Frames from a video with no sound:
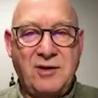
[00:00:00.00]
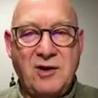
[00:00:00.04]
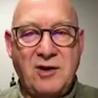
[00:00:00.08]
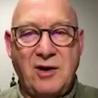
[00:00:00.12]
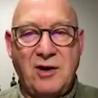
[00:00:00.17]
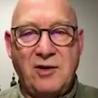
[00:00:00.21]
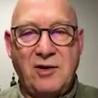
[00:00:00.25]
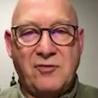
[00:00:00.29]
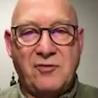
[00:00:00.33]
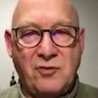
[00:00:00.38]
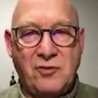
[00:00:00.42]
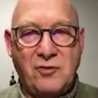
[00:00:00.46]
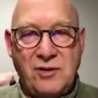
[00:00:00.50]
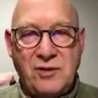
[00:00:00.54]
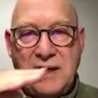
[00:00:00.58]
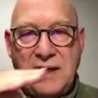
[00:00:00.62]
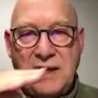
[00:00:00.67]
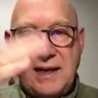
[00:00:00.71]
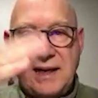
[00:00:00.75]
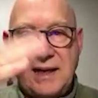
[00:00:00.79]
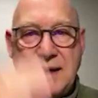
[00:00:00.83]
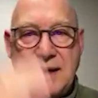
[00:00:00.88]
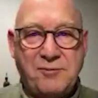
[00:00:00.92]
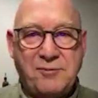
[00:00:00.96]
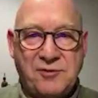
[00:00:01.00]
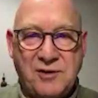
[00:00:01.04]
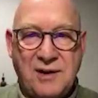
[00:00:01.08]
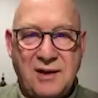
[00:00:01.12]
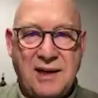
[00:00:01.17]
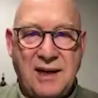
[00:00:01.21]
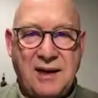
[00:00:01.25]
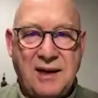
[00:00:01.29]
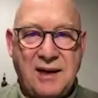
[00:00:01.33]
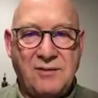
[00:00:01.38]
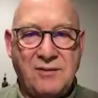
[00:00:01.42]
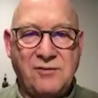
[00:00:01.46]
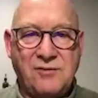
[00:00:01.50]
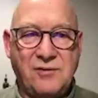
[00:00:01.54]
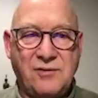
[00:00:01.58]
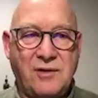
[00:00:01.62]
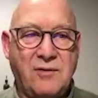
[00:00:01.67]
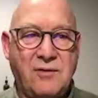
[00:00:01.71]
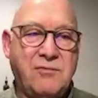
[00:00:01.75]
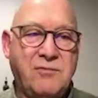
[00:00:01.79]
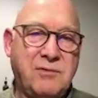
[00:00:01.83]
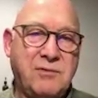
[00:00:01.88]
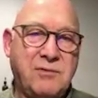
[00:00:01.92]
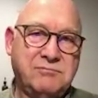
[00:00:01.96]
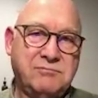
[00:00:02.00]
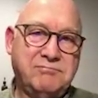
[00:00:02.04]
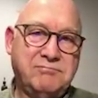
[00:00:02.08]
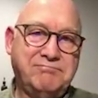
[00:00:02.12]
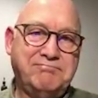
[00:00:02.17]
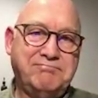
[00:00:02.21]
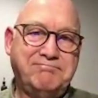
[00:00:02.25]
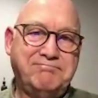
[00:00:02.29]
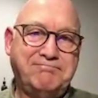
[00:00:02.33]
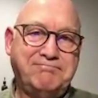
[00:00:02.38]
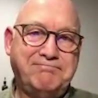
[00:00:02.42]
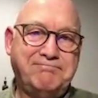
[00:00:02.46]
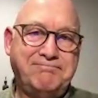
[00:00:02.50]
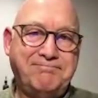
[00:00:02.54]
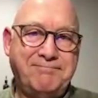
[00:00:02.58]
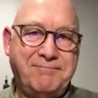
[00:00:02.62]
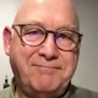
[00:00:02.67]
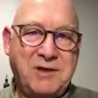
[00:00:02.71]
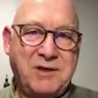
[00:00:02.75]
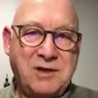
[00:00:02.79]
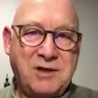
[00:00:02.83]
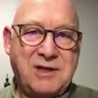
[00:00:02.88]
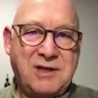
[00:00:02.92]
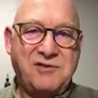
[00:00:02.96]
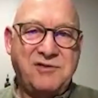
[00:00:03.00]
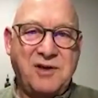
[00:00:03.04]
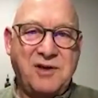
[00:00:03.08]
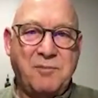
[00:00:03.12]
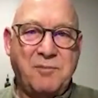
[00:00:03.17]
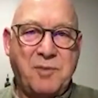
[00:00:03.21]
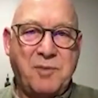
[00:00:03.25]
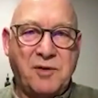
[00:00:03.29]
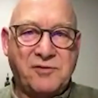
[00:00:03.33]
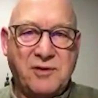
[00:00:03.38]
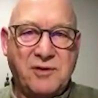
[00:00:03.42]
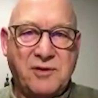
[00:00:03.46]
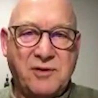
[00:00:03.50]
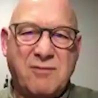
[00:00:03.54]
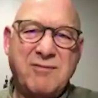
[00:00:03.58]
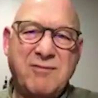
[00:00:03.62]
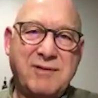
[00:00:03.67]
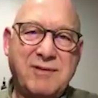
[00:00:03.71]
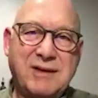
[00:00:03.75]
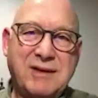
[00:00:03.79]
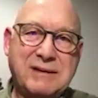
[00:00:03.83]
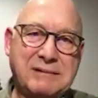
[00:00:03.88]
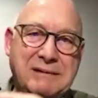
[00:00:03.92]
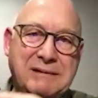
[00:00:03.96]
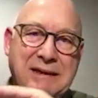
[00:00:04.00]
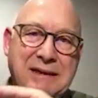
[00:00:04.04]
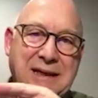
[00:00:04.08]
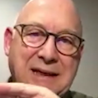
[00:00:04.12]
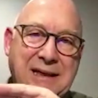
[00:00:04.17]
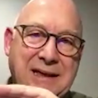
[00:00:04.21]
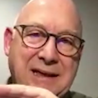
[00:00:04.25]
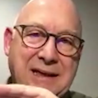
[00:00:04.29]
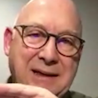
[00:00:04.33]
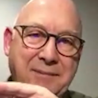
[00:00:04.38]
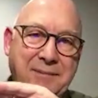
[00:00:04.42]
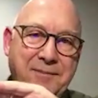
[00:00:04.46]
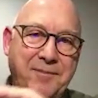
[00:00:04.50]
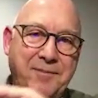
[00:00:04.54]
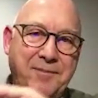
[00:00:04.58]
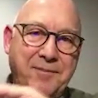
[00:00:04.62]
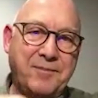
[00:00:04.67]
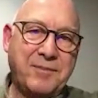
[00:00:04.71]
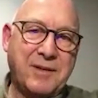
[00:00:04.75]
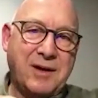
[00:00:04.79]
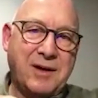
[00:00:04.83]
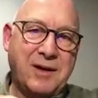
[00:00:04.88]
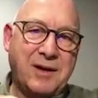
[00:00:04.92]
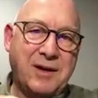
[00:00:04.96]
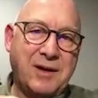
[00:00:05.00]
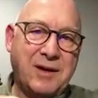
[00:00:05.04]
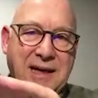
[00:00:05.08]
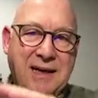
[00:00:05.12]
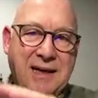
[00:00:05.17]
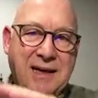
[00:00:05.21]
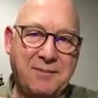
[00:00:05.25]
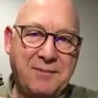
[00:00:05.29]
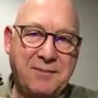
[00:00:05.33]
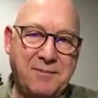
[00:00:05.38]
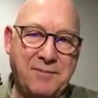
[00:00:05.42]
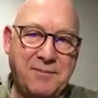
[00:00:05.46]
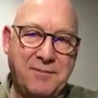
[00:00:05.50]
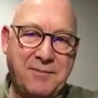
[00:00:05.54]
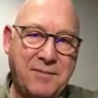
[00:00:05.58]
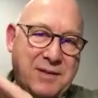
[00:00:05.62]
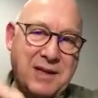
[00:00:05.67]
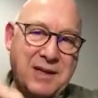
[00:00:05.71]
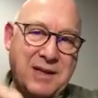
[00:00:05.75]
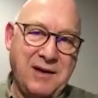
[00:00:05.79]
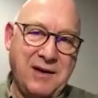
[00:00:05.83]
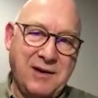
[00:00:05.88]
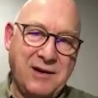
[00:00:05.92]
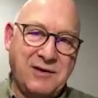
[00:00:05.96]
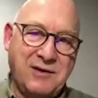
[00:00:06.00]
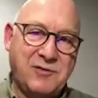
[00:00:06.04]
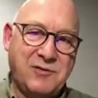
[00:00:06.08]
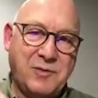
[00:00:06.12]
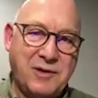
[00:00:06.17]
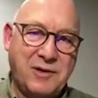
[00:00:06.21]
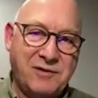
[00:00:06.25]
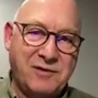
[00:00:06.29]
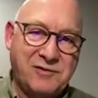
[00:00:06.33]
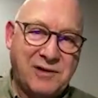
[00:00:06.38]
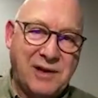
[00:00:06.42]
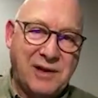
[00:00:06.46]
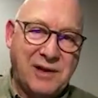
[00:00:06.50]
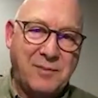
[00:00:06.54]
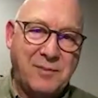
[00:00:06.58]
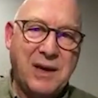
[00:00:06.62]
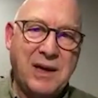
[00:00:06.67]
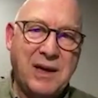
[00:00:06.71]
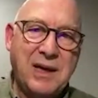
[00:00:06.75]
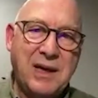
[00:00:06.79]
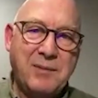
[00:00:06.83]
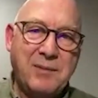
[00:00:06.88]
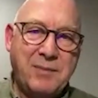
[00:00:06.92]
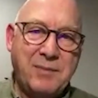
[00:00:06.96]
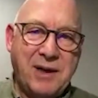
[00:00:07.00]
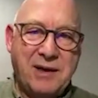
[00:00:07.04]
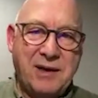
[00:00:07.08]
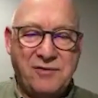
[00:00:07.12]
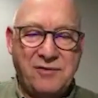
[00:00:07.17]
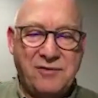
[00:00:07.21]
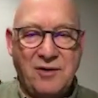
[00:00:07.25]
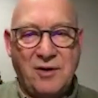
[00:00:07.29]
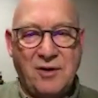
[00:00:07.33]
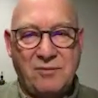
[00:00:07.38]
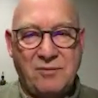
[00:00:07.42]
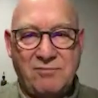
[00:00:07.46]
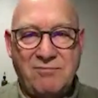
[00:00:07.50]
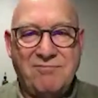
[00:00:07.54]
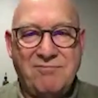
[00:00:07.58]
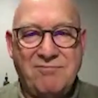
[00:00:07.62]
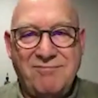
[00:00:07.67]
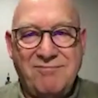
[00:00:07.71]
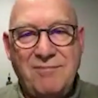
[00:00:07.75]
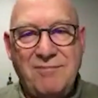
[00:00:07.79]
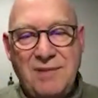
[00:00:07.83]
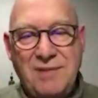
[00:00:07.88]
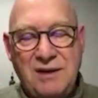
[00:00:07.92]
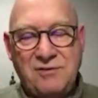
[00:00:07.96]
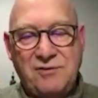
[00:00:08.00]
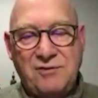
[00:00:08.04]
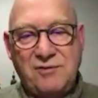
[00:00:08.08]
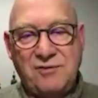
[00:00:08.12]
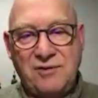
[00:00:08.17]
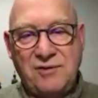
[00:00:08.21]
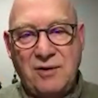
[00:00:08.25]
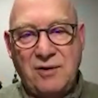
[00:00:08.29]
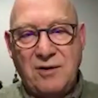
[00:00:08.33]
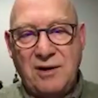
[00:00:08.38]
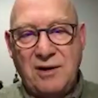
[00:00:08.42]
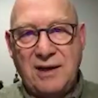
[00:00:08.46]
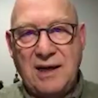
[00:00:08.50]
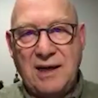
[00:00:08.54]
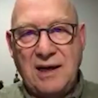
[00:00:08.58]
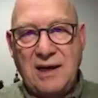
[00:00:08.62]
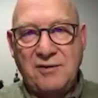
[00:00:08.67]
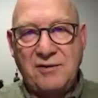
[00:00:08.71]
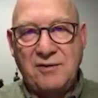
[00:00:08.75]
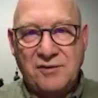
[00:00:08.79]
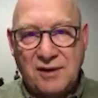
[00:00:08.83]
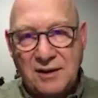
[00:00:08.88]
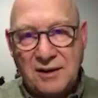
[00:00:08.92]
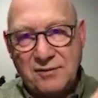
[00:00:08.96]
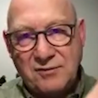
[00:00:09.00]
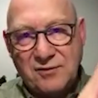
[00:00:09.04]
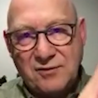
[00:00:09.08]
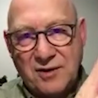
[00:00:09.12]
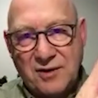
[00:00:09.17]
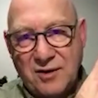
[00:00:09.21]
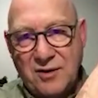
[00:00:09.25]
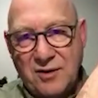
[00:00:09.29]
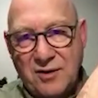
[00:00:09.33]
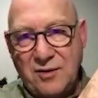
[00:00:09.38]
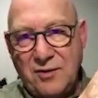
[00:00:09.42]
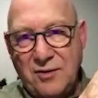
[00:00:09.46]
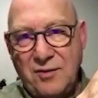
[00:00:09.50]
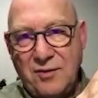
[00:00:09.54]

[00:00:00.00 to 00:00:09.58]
going through that ups and downs of you're testing positive. Okay, there's a bit of slump, but it's not necessarily cancer. So